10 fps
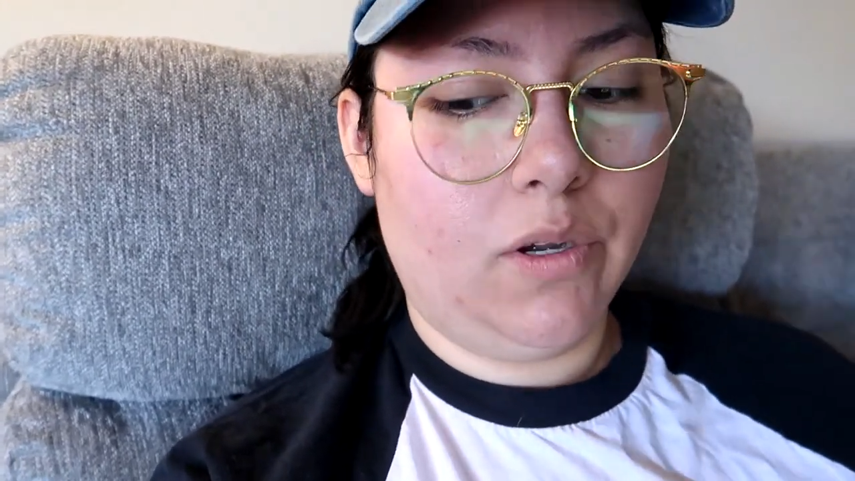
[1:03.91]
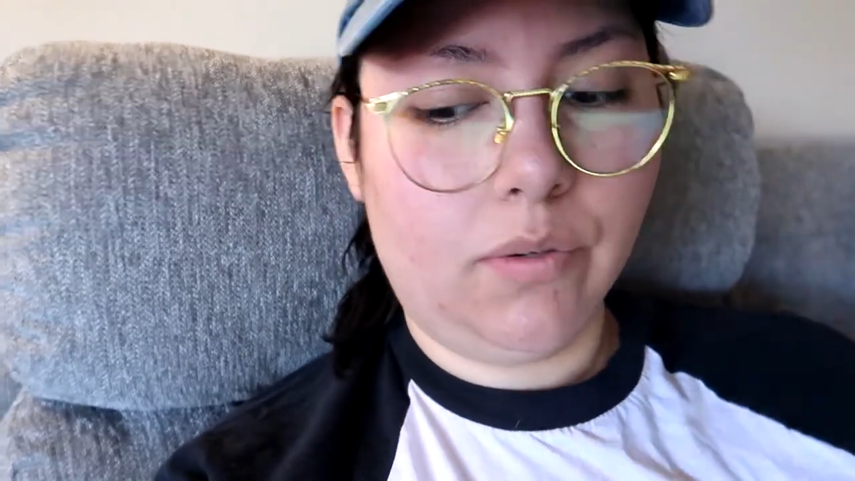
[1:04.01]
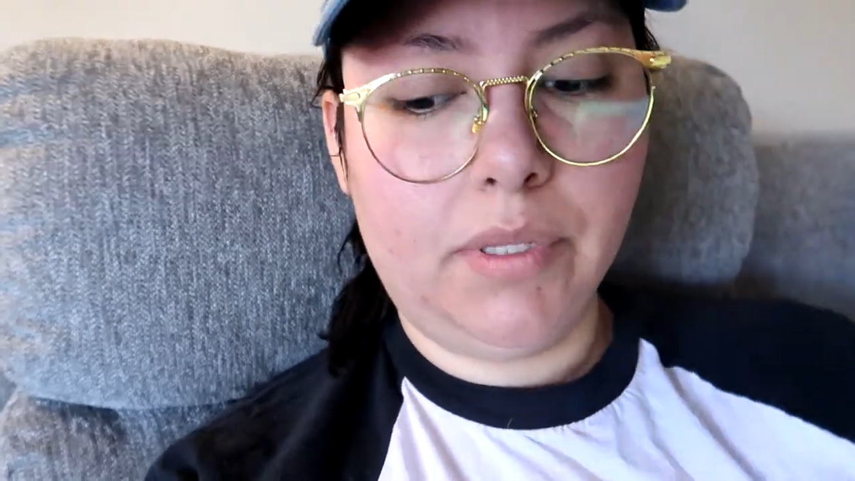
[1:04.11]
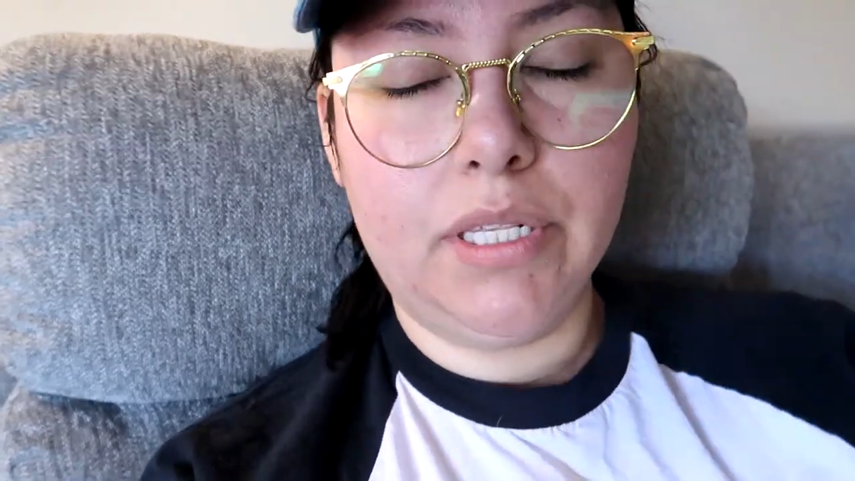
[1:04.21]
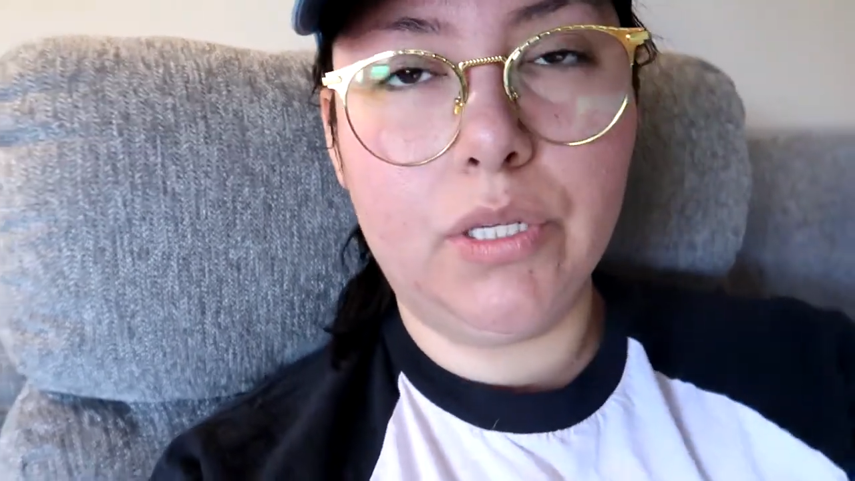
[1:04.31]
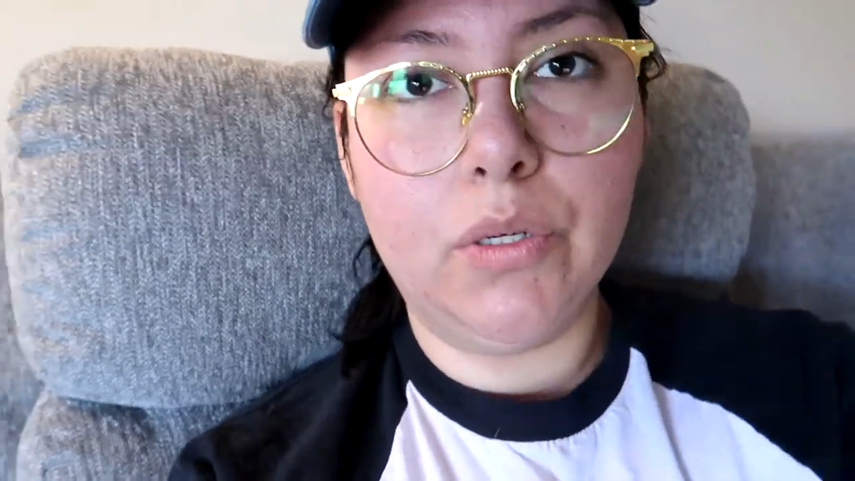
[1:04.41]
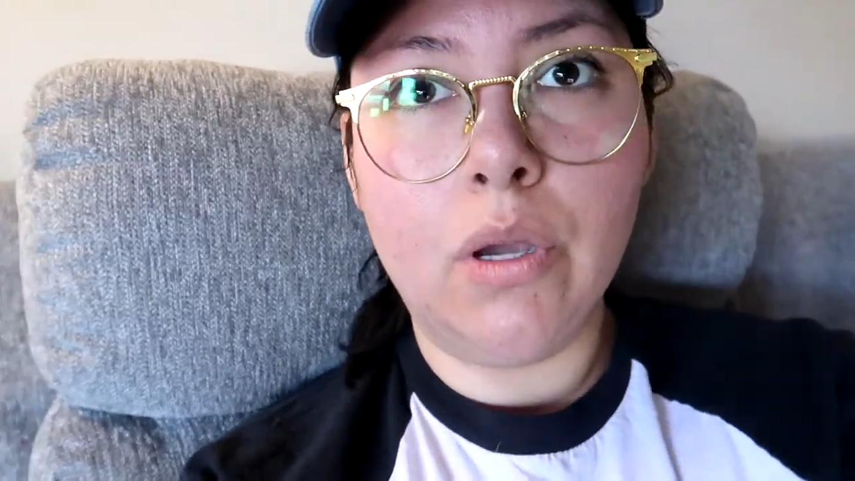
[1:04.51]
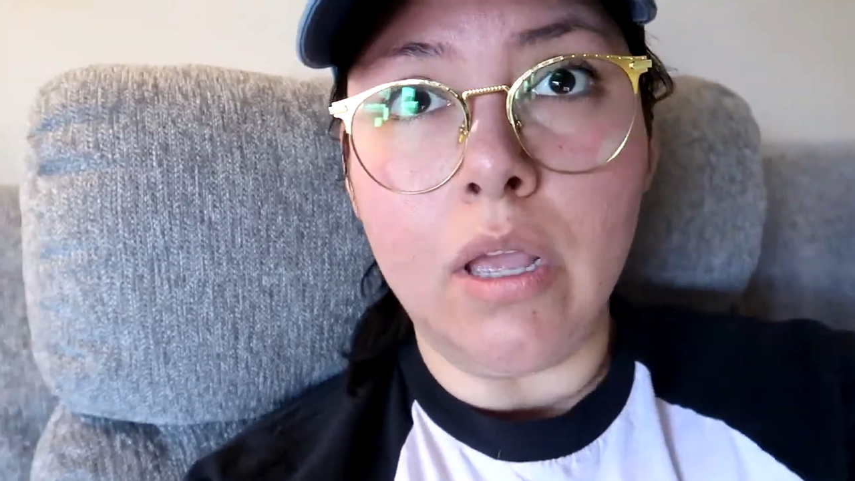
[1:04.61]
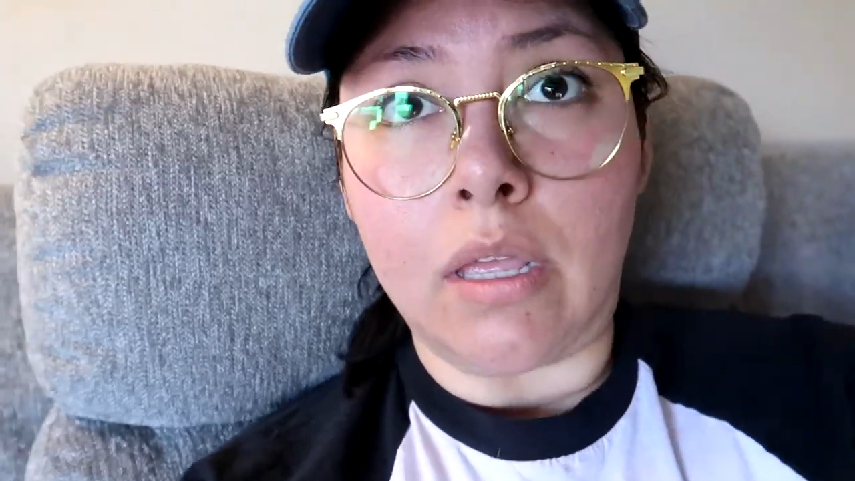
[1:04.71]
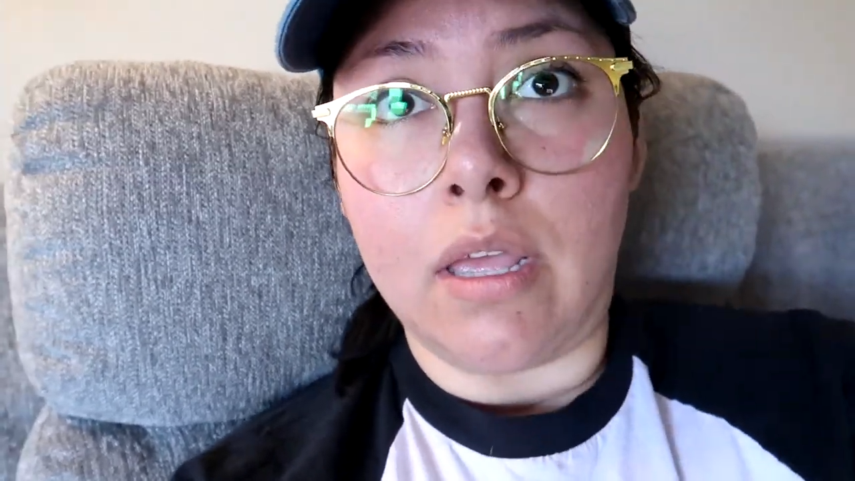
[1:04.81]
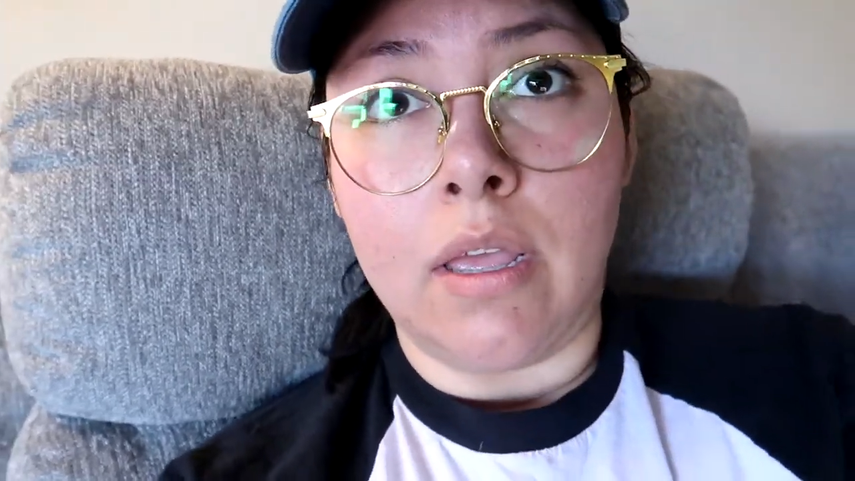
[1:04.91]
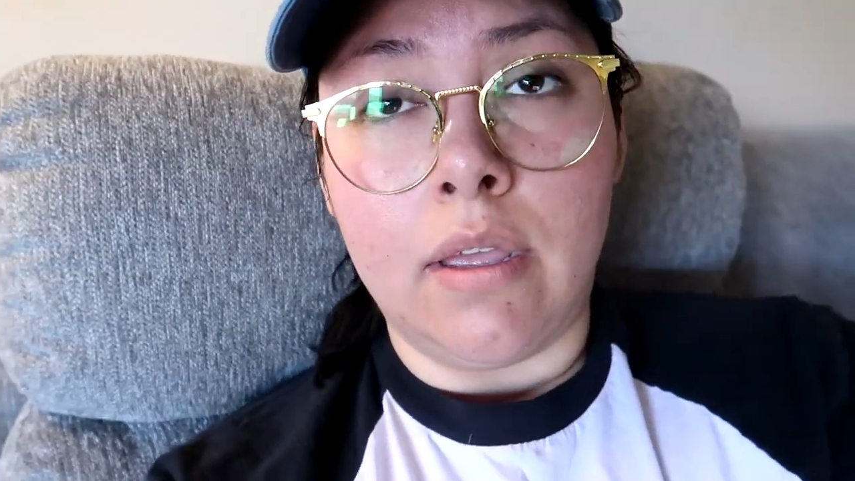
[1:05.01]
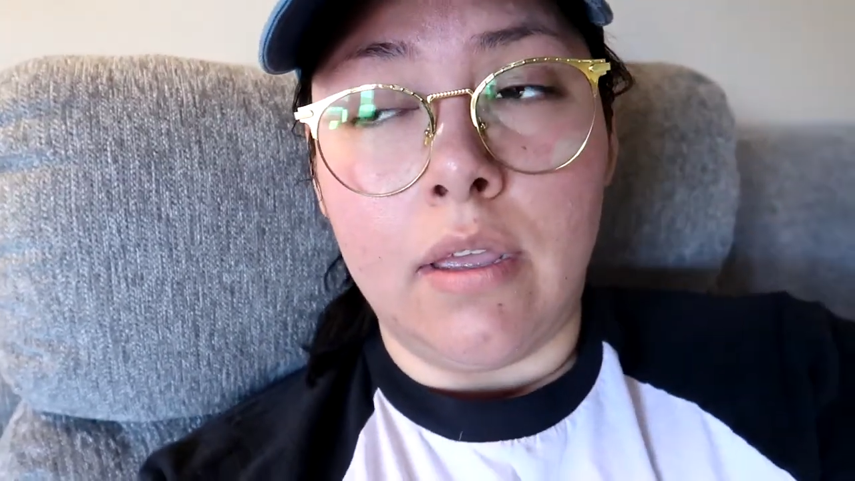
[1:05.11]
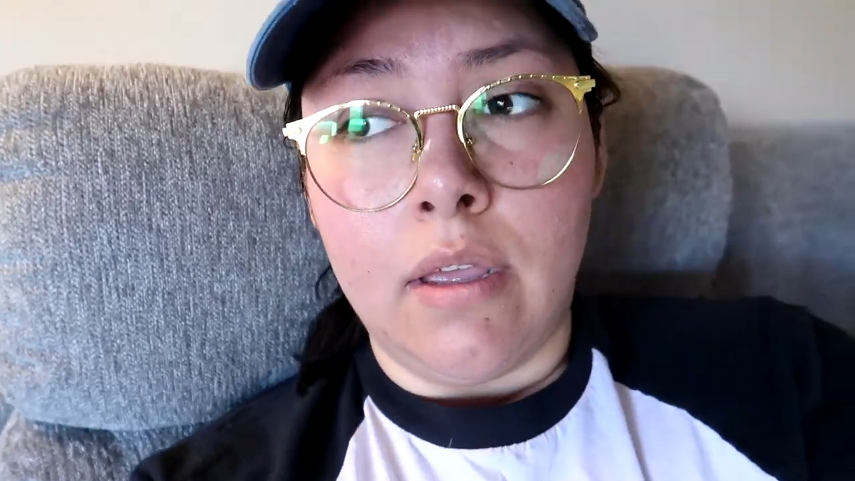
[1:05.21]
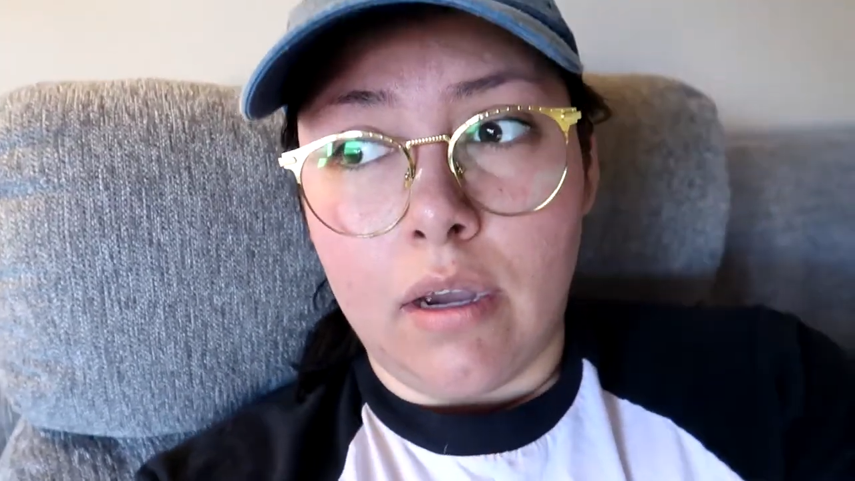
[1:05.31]
I normally do
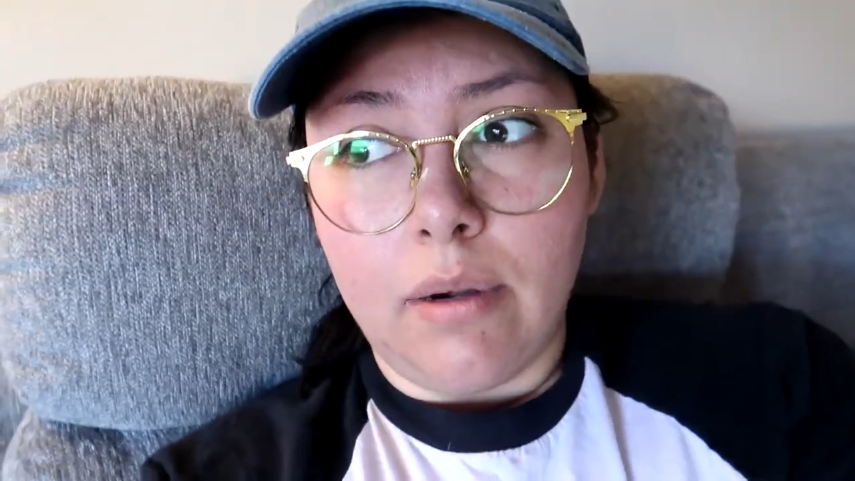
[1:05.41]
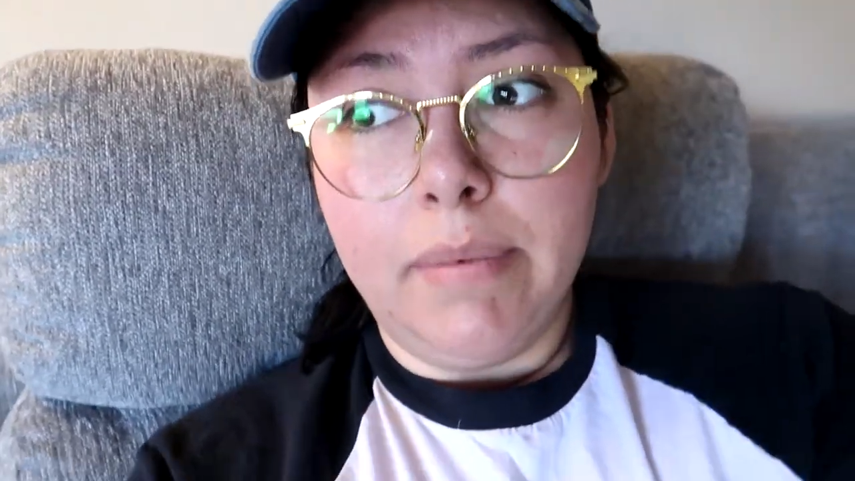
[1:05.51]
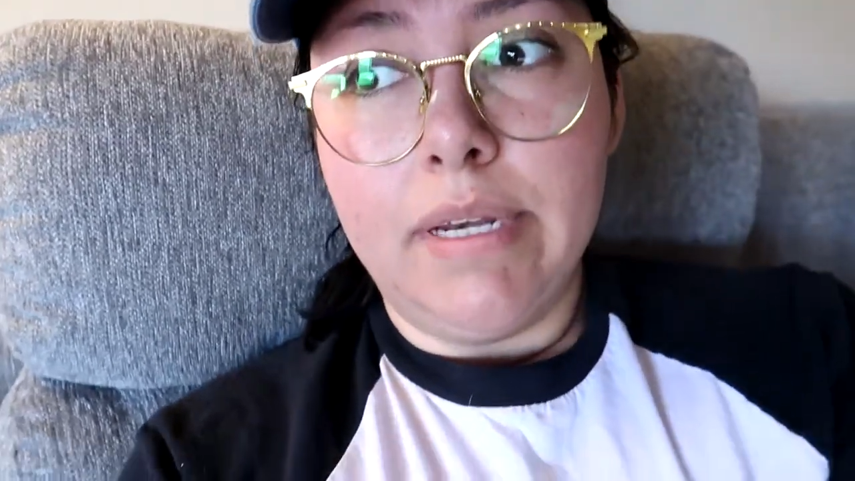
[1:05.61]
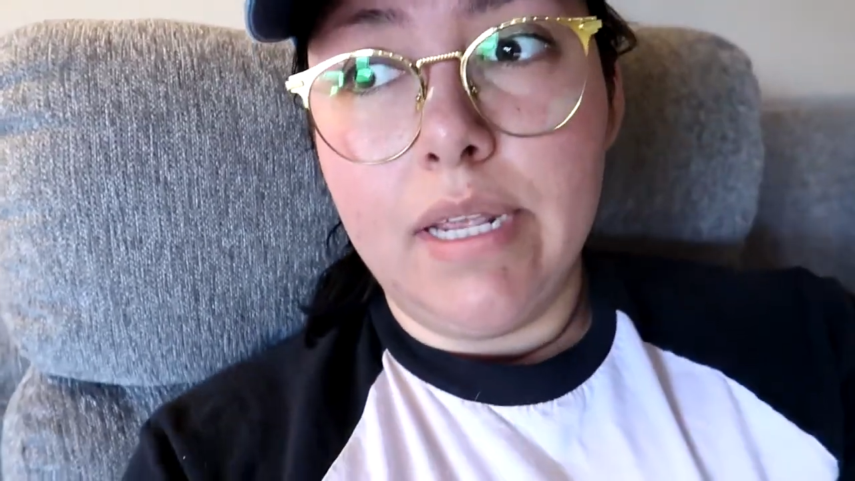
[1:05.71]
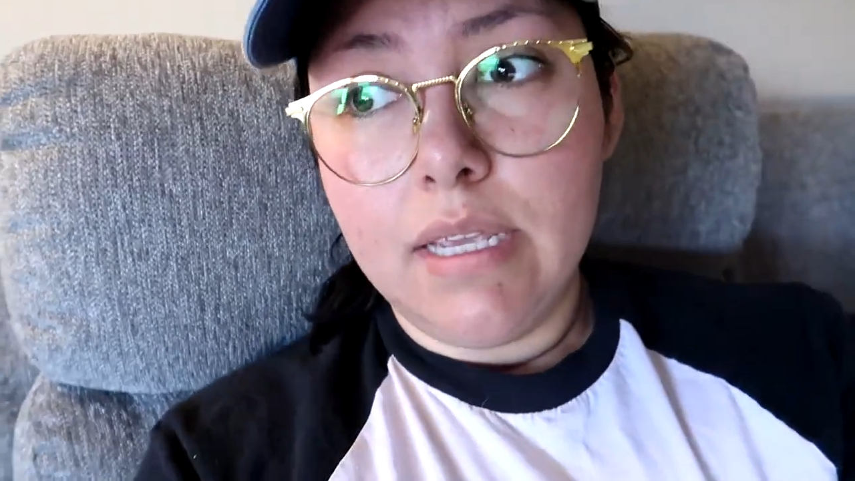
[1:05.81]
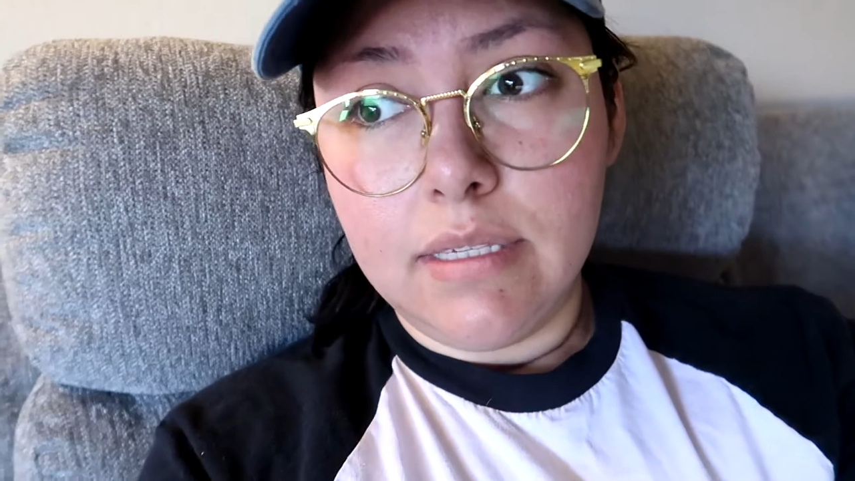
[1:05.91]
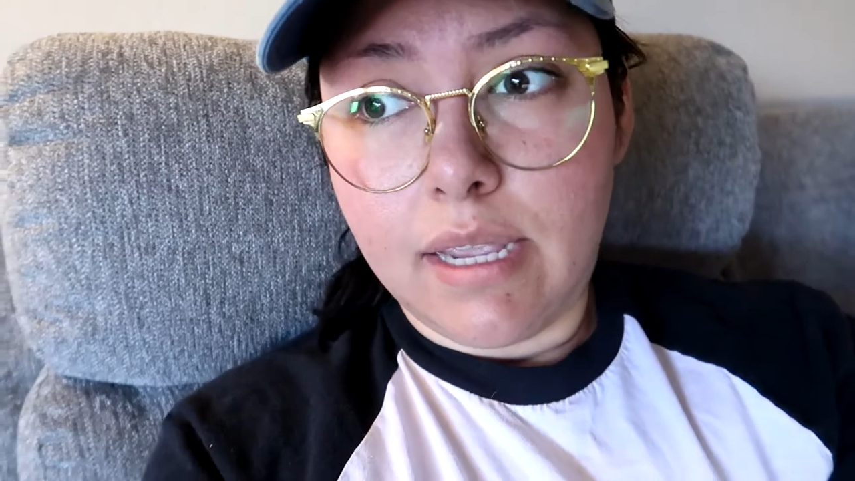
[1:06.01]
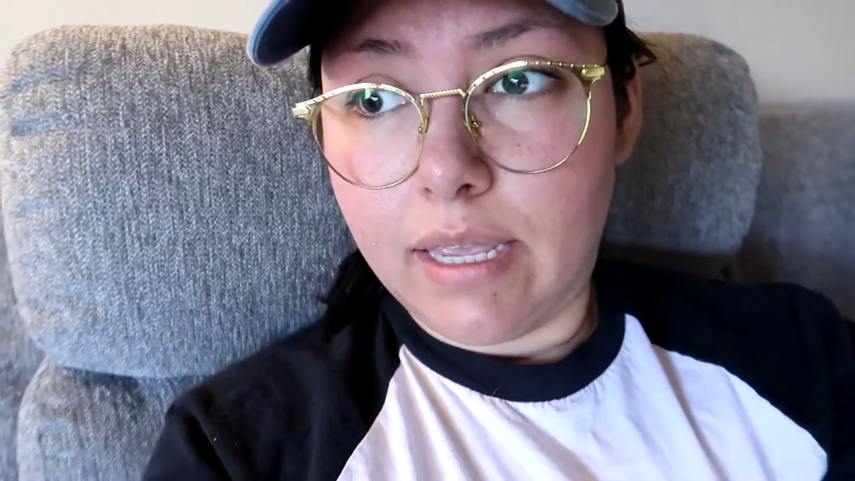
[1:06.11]
on Mondays,